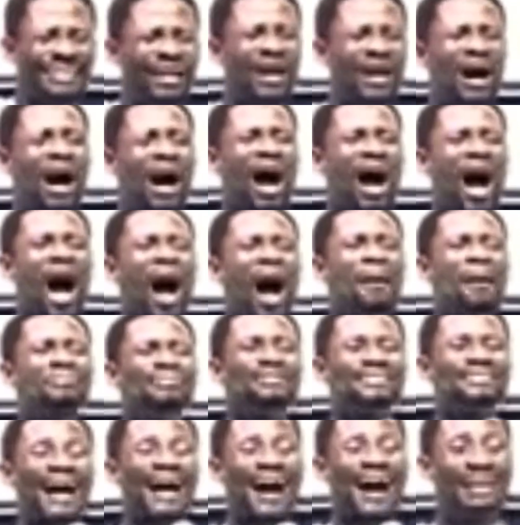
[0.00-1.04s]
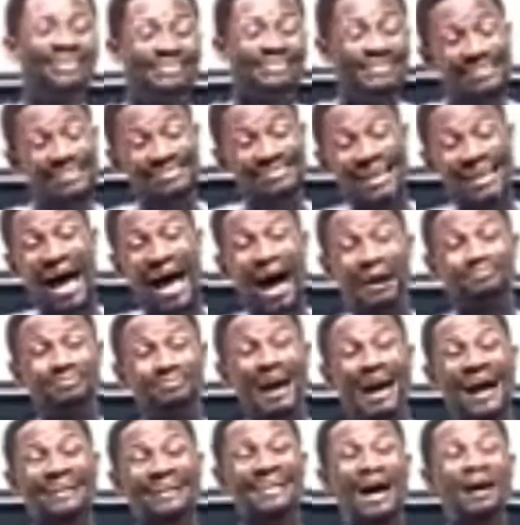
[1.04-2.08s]
I'm dying. I said, I'm dying now,
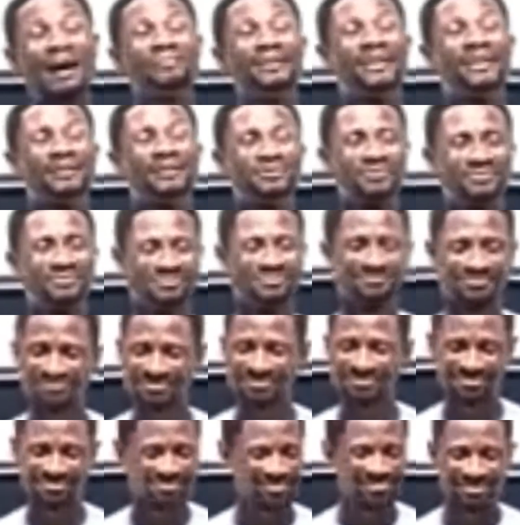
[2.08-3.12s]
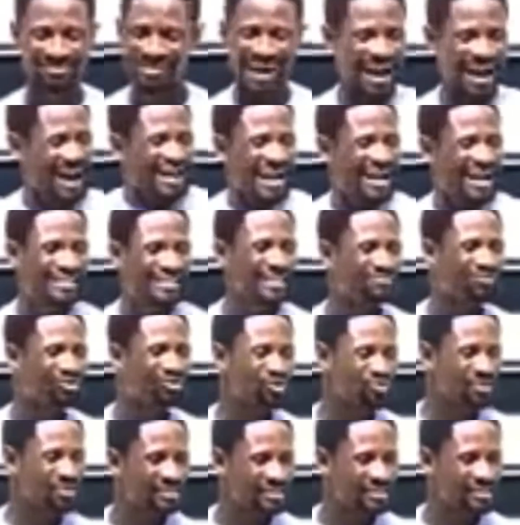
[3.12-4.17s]
you know. I can't demonstrate
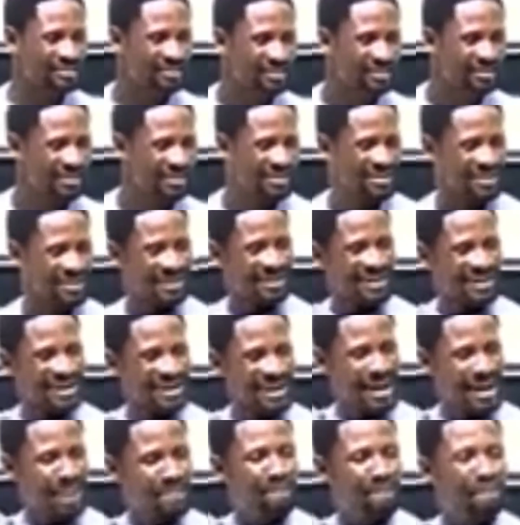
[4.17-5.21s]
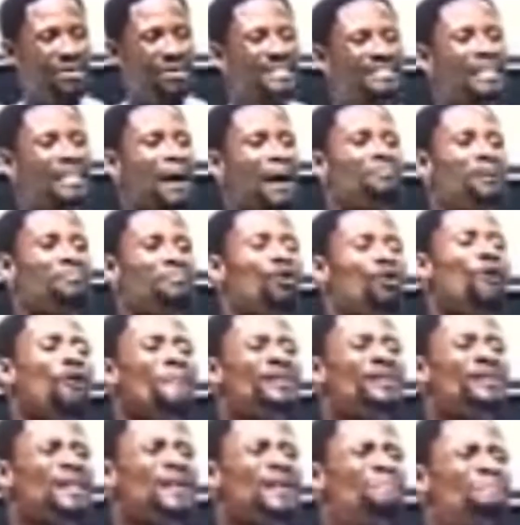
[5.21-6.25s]
it. A pajama, me home, any
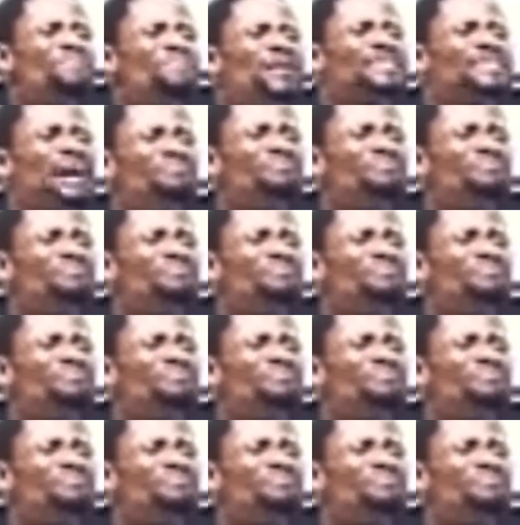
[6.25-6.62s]
pajama free in